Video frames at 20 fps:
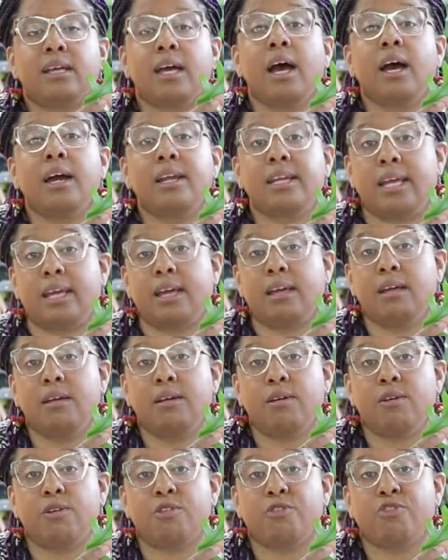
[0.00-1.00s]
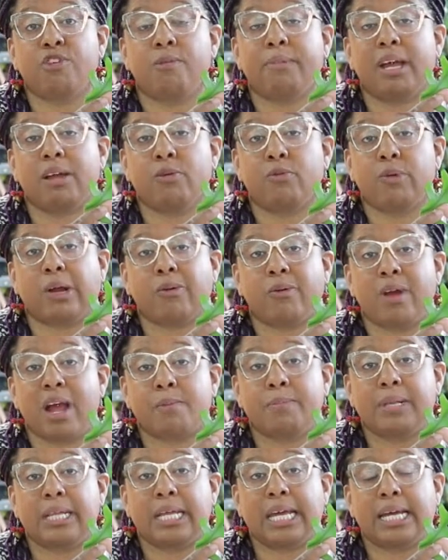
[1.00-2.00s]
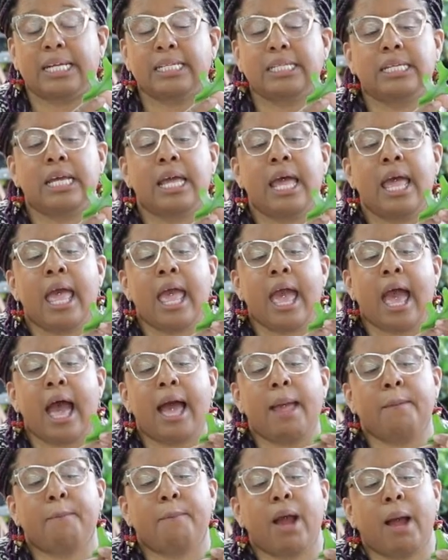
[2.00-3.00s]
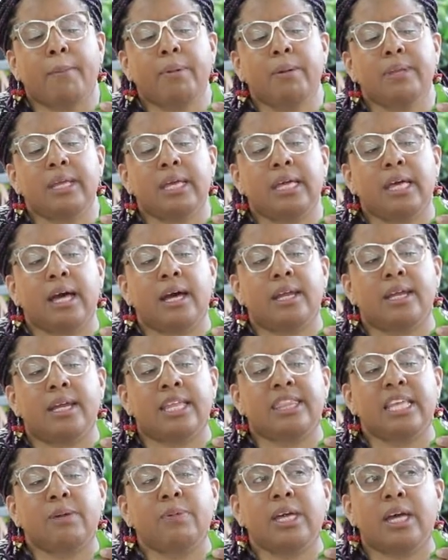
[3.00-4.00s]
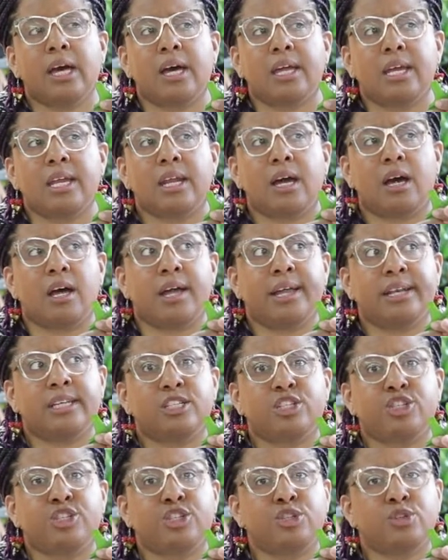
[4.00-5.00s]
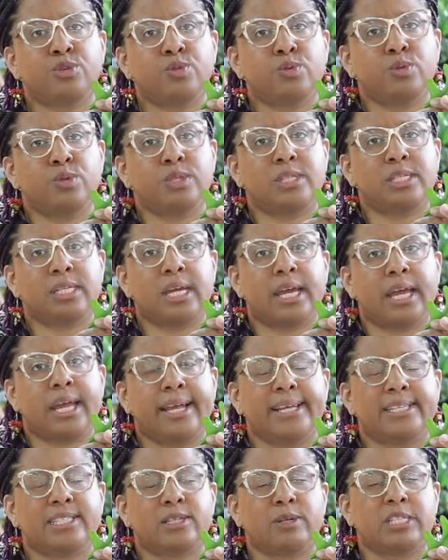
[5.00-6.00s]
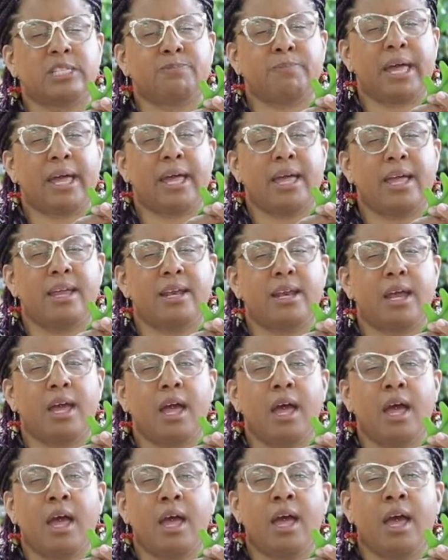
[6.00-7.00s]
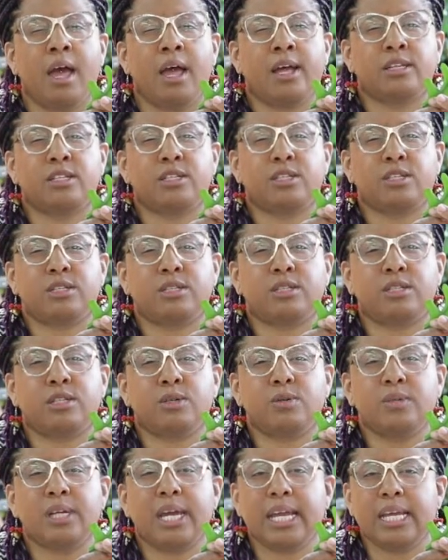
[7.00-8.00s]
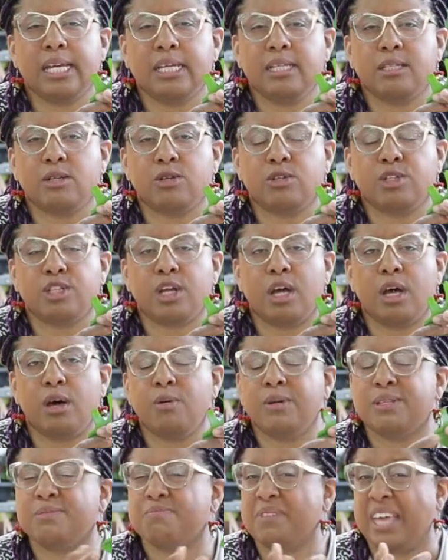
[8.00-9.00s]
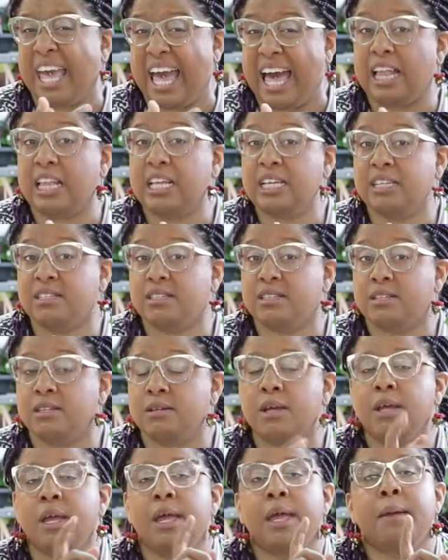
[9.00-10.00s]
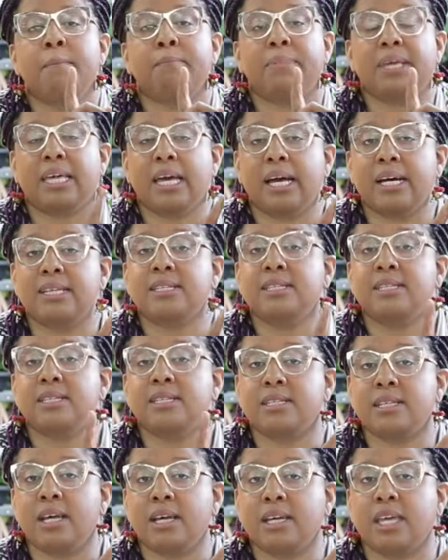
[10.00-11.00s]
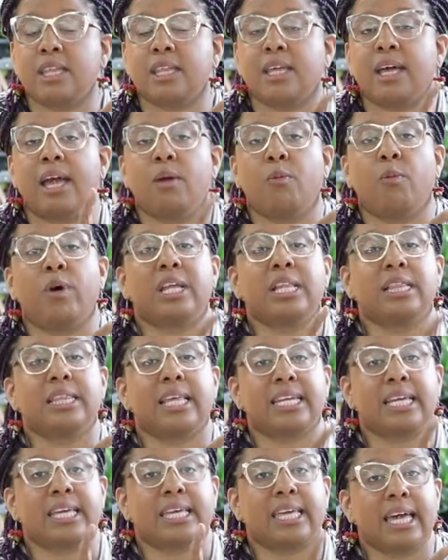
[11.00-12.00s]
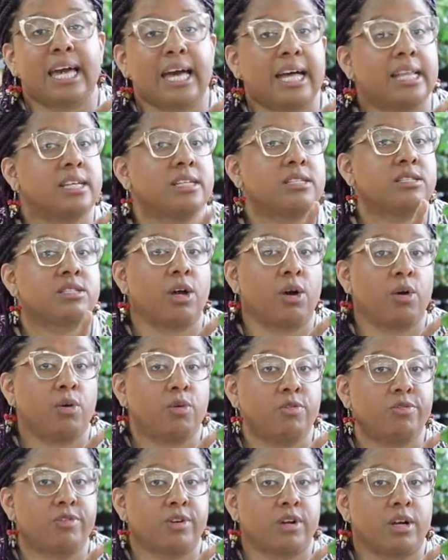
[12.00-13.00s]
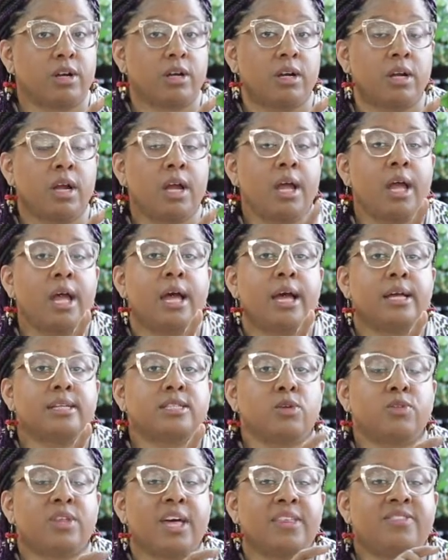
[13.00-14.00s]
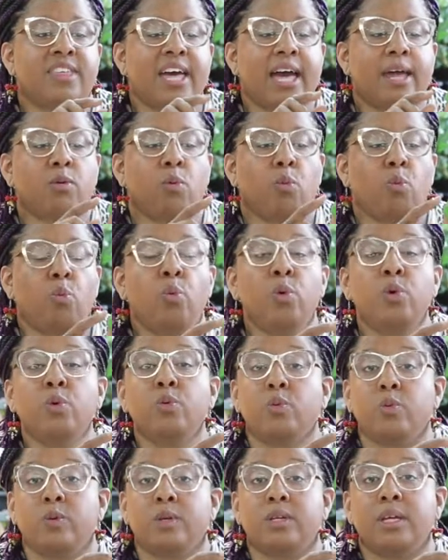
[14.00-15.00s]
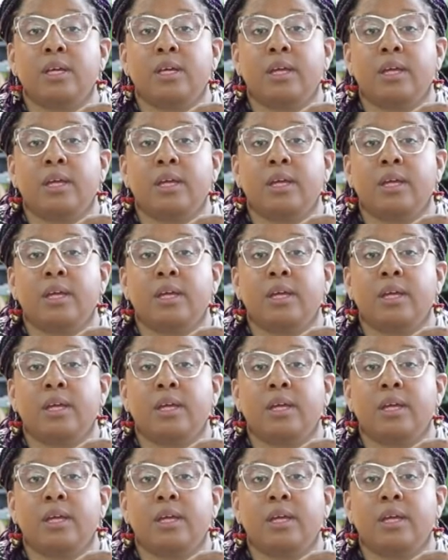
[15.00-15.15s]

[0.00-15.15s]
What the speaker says: cutting from my rickrack plant. I probably cut it, I think we cut it on Tuesday, so it's been 2 days or so, calloused. Because it's a succulent, I want to let it callus over so that that wound